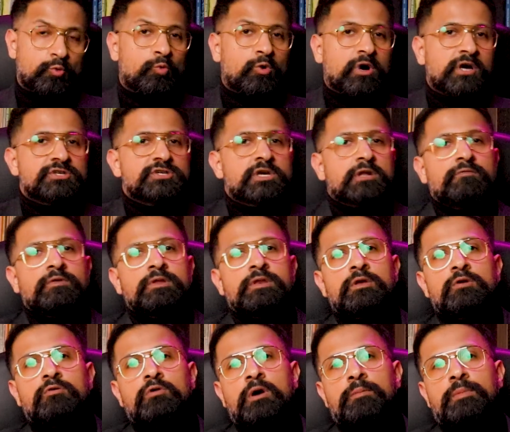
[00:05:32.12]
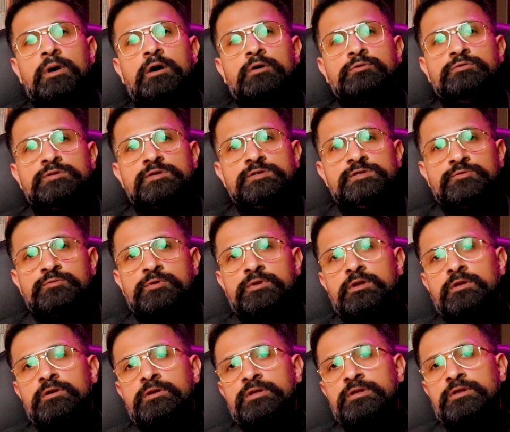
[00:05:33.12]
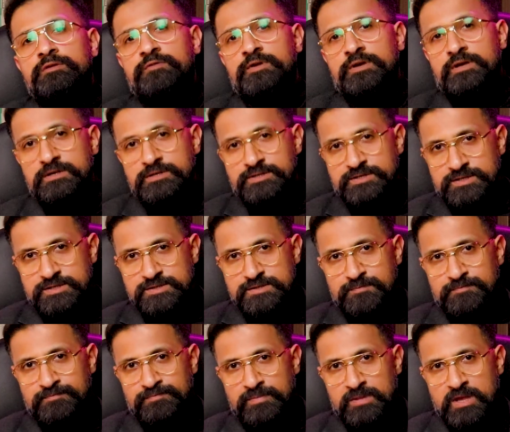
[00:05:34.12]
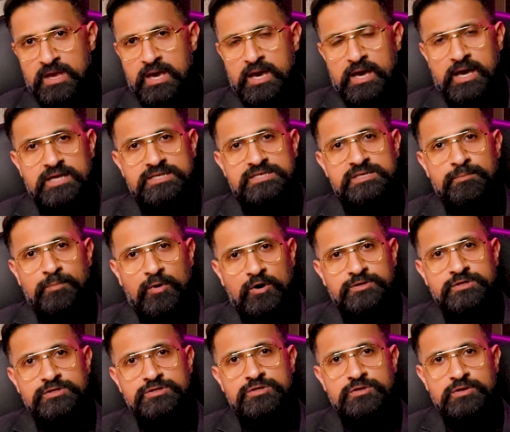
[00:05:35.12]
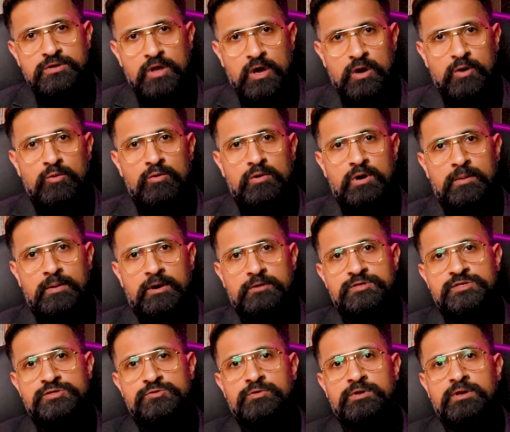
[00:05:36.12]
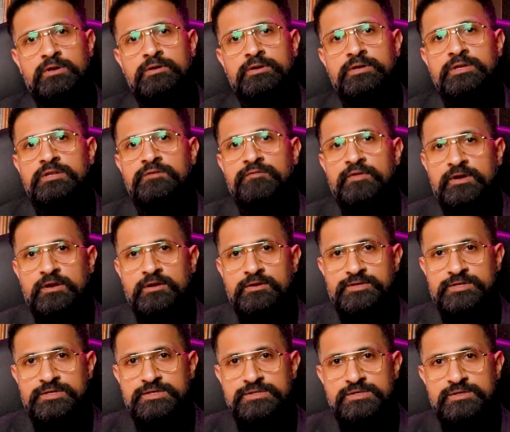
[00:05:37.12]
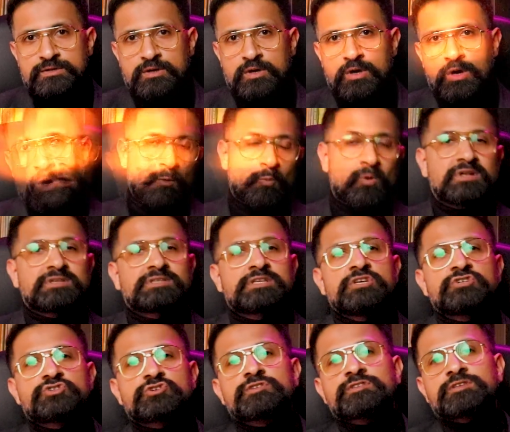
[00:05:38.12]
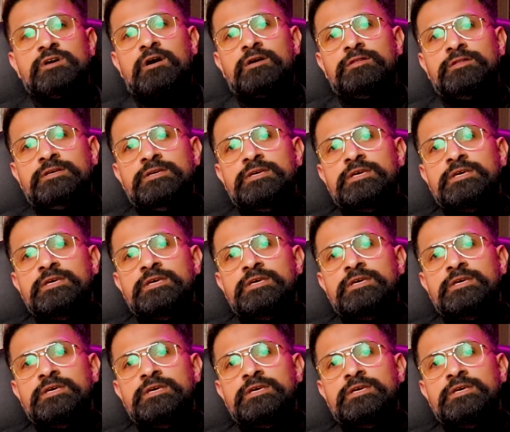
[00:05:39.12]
why shall we know about student learning difficulties? It's important to know about student learning difficulties. Well, teachers are the